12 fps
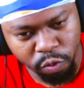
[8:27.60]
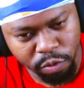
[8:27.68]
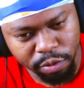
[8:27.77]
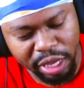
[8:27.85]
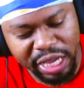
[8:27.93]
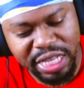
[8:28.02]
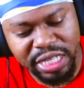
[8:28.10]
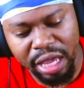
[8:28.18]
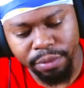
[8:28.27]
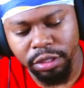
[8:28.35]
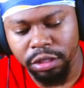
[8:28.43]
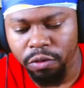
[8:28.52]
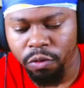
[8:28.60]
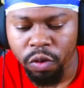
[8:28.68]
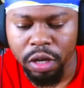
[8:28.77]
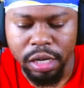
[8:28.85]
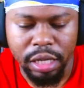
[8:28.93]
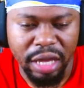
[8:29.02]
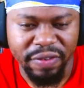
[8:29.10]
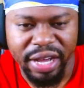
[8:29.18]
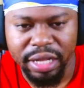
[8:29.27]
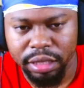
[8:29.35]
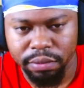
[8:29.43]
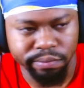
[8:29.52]
able to, one, give
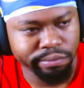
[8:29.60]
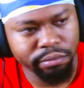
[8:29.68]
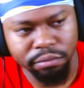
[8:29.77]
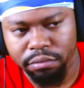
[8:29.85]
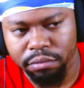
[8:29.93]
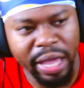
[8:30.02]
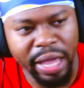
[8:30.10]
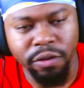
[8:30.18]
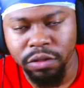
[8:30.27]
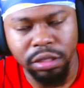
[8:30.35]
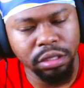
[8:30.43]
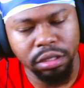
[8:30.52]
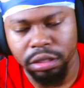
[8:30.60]
out thousands